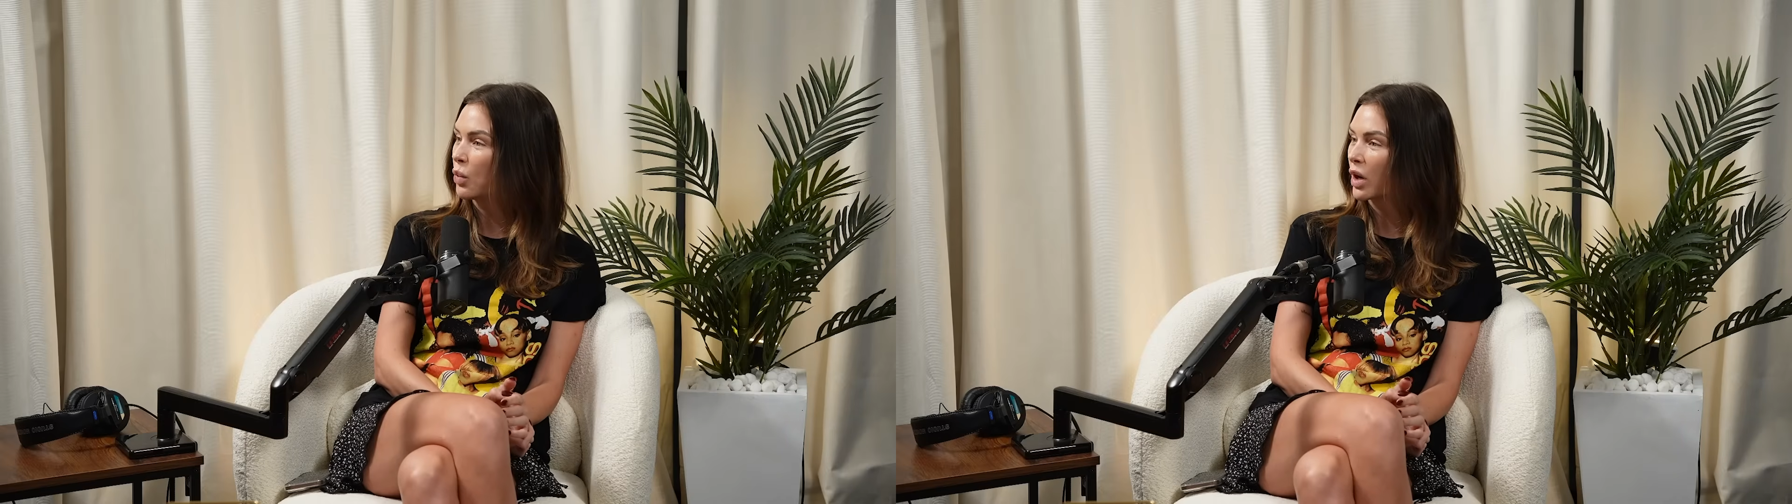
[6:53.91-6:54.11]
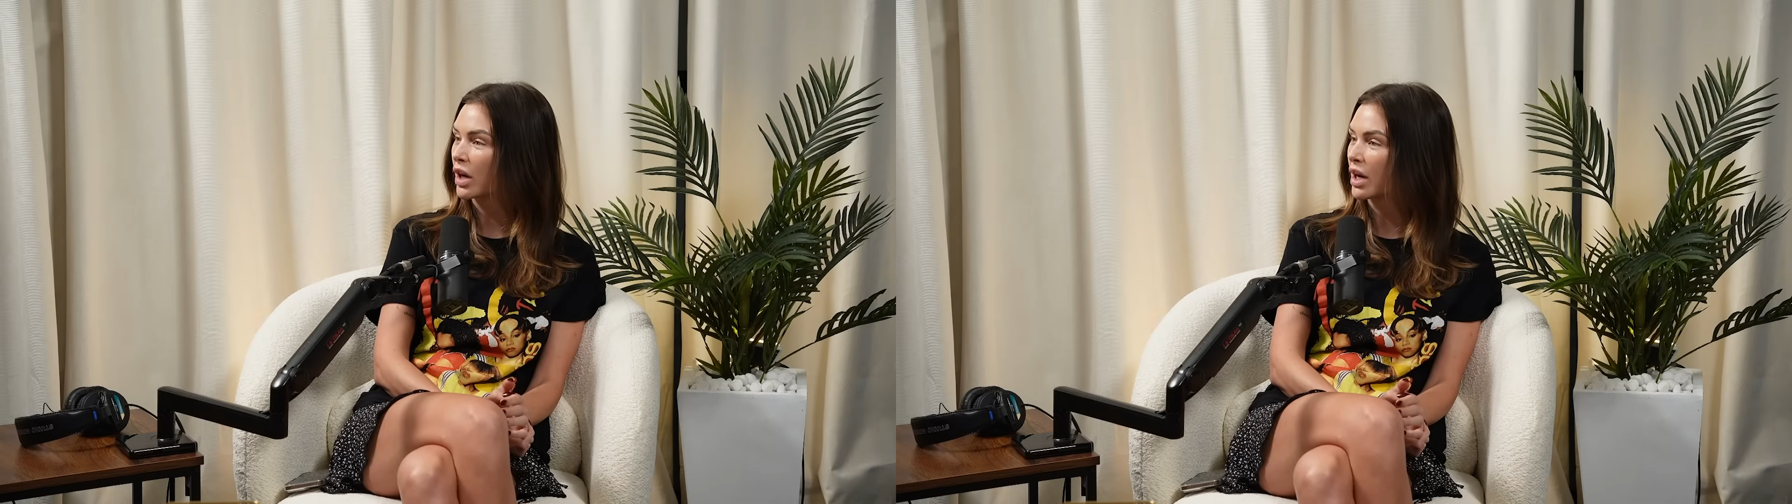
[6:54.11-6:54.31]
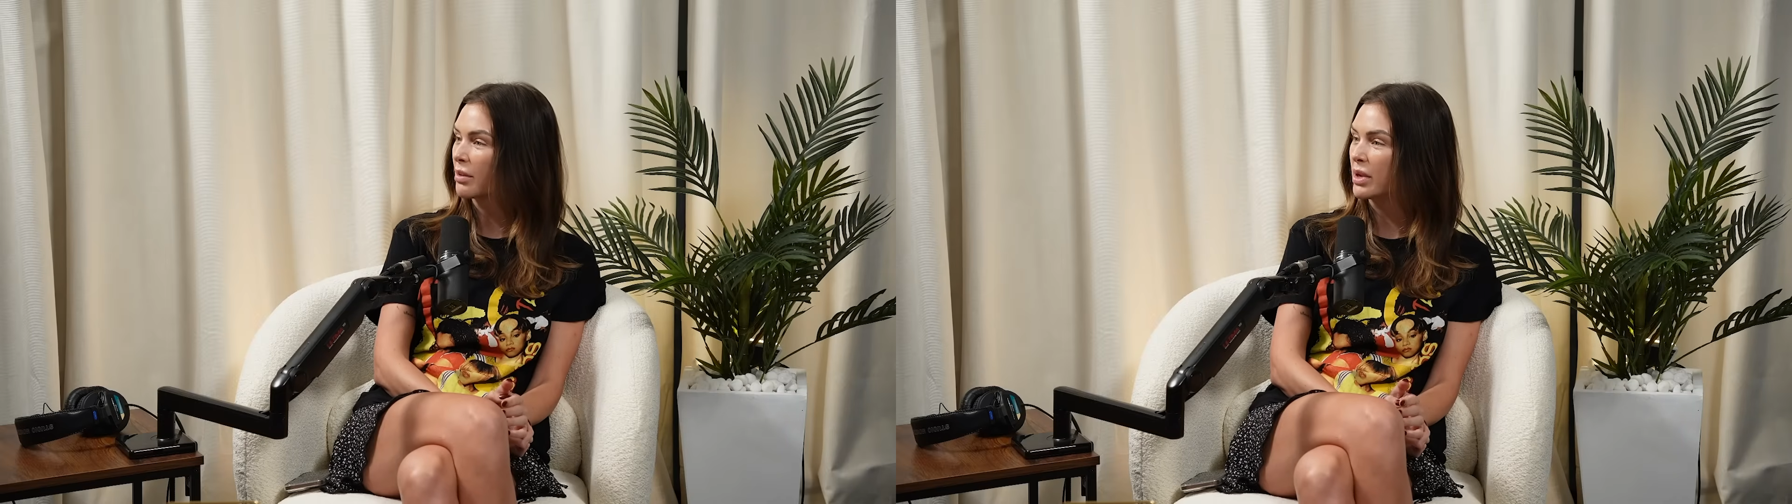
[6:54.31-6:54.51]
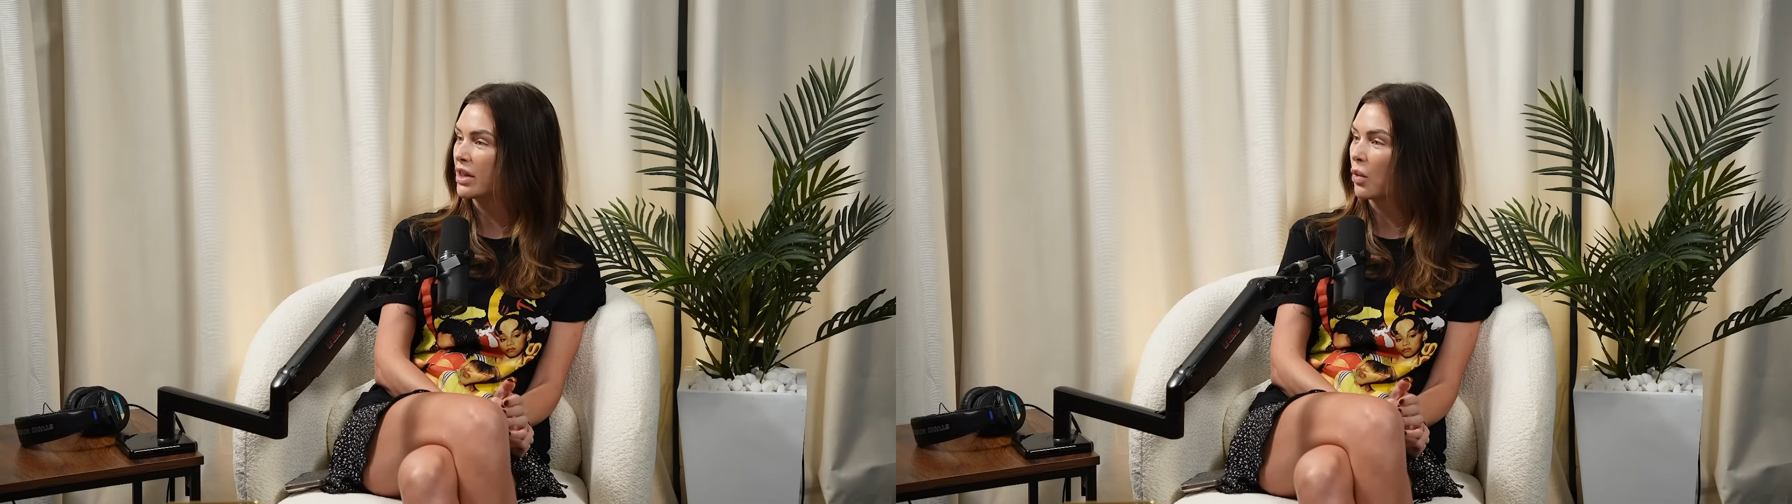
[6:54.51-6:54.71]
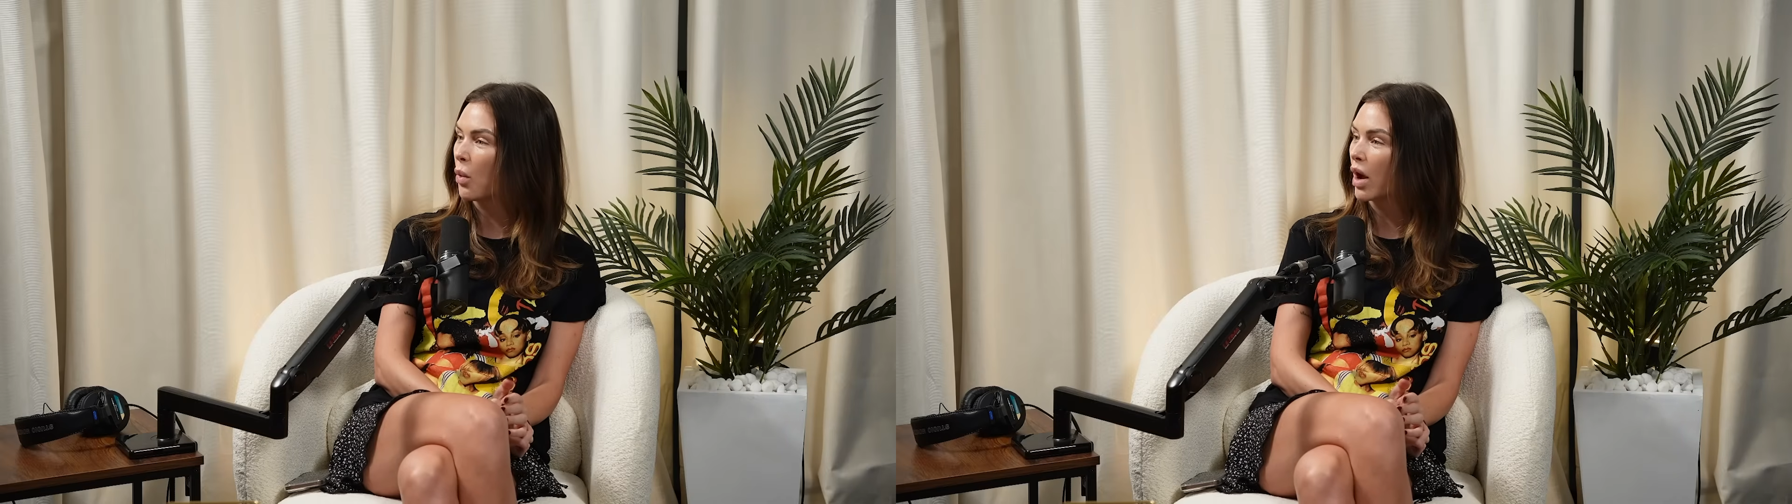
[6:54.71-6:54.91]
we're going to be
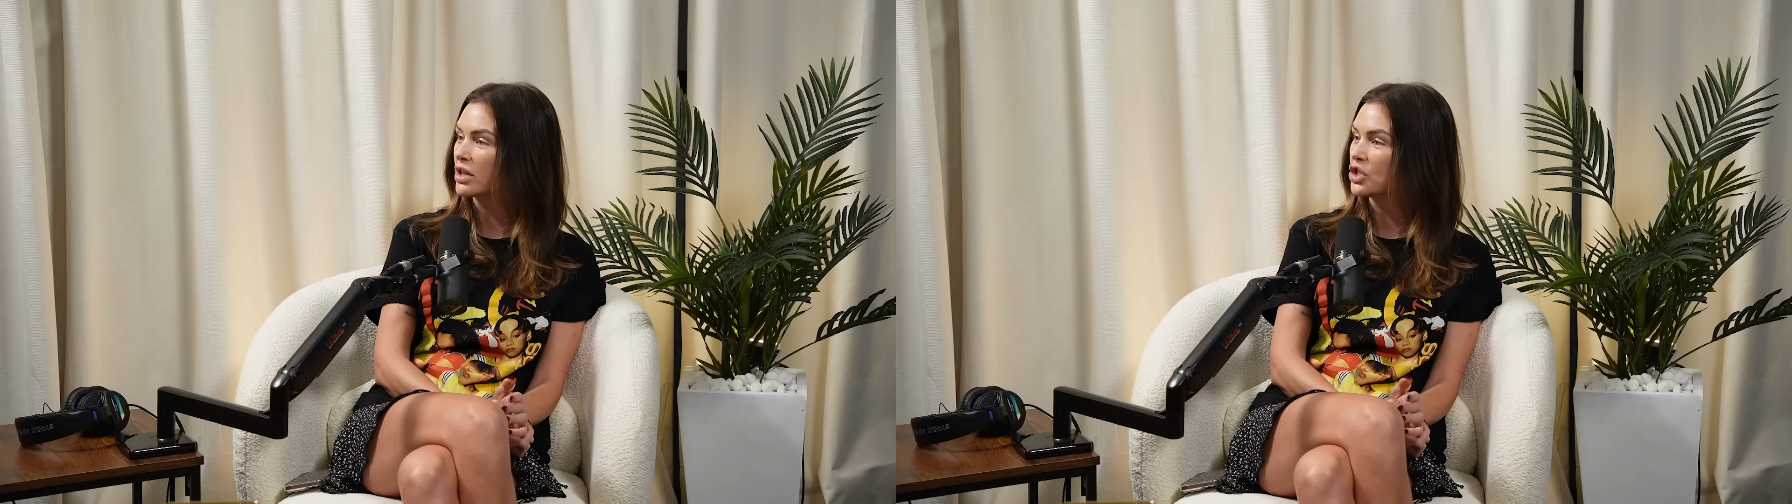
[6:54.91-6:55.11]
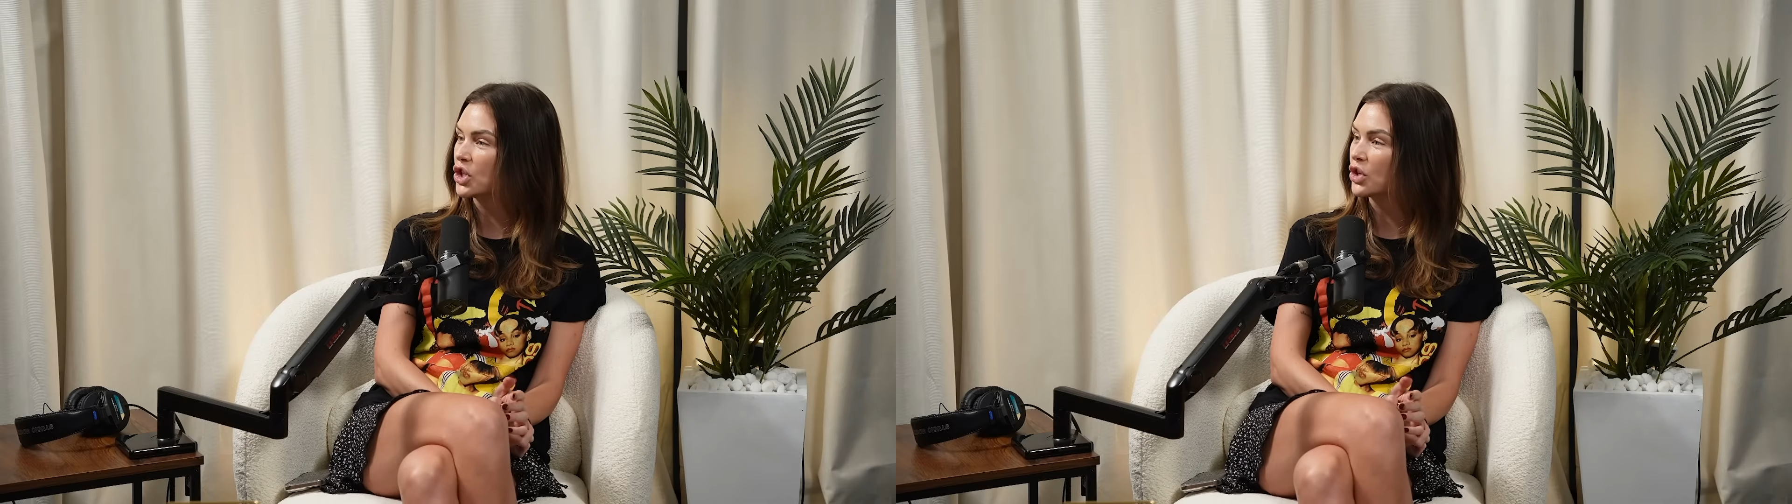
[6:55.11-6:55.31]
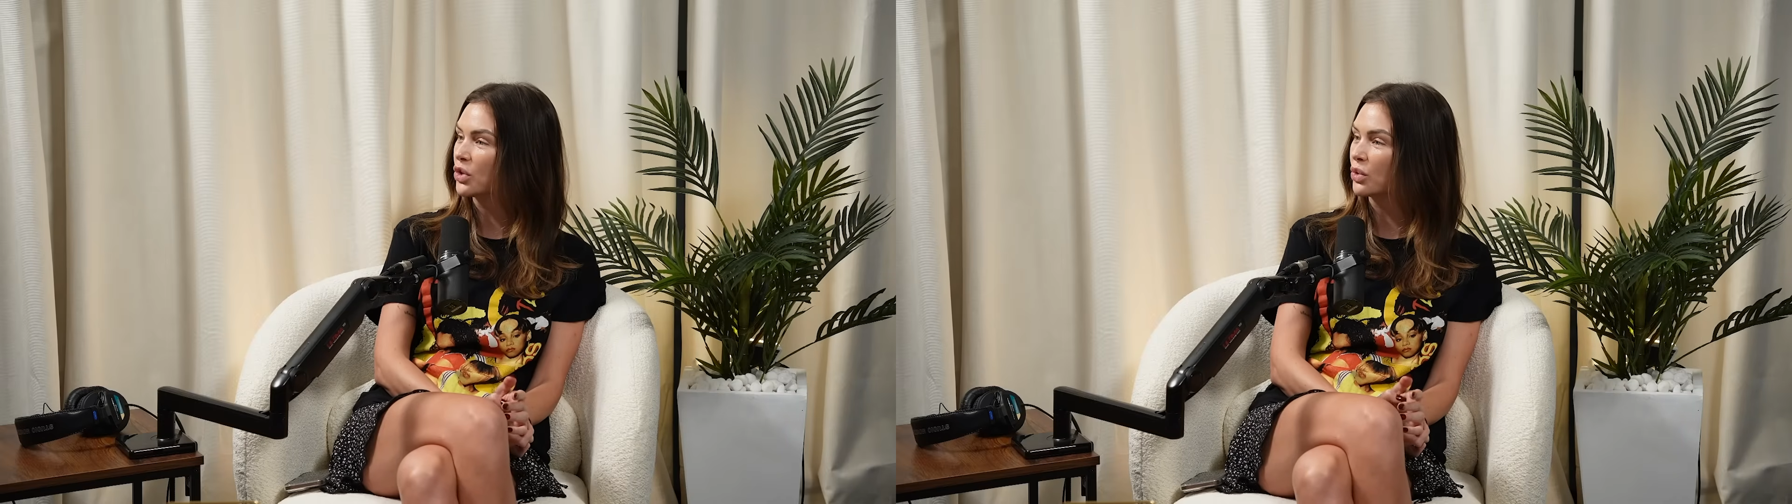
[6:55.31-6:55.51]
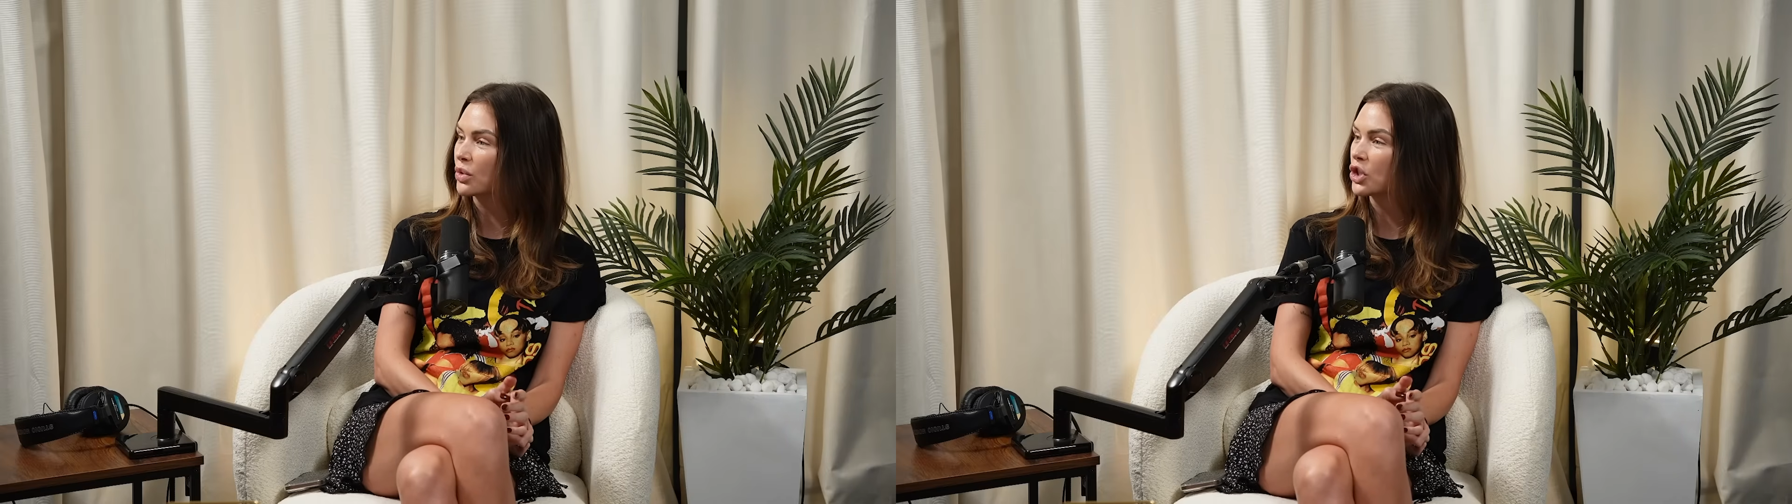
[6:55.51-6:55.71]
the one to